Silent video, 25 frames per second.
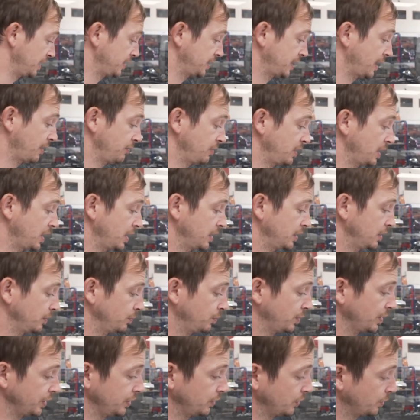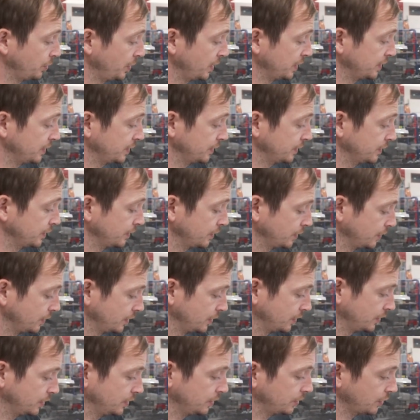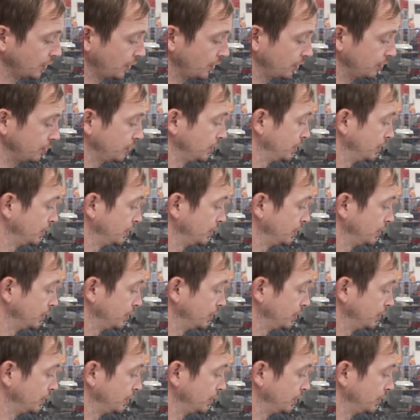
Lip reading: us down yet. They're bloody good pistons. So